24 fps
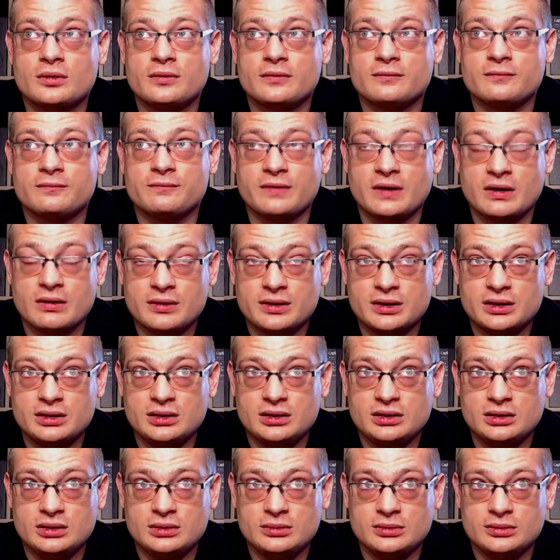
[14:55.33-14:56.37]

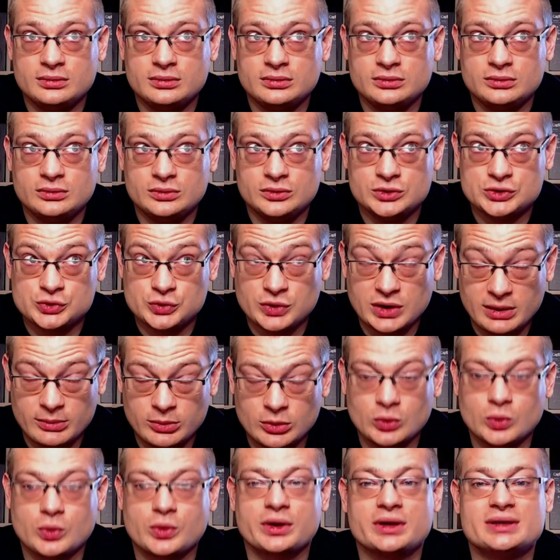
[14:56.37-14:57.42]
very
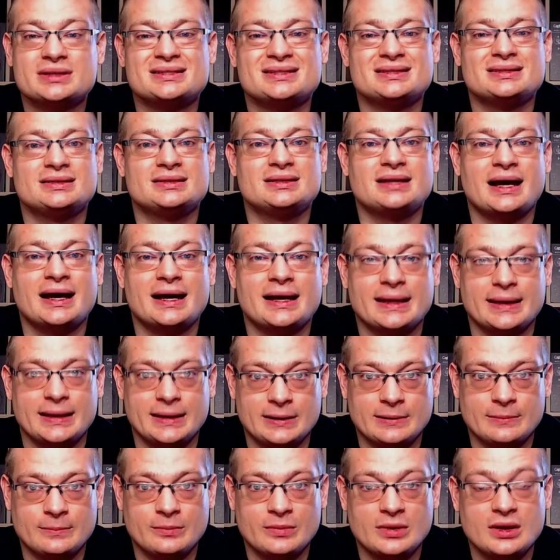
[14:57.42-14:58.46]
treble oriented
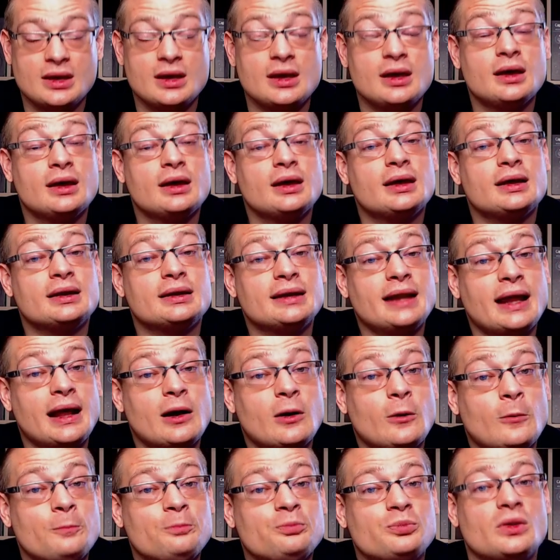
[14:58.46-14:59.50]
IEM.
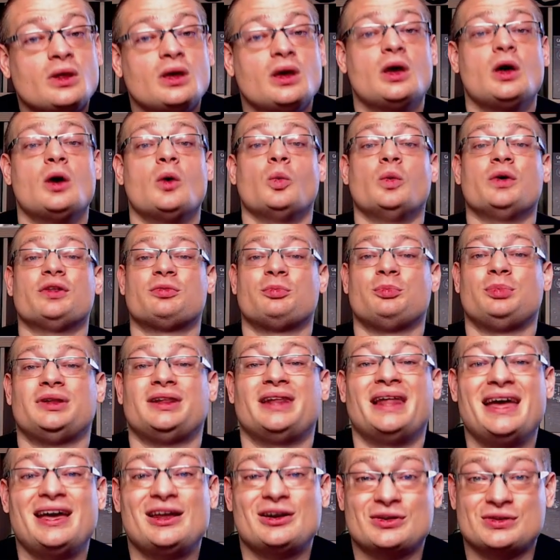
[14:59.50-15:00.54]
Now with
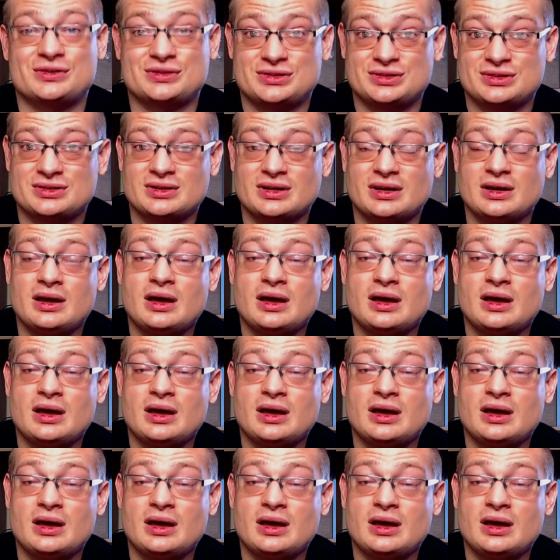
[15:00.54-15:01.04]
planners,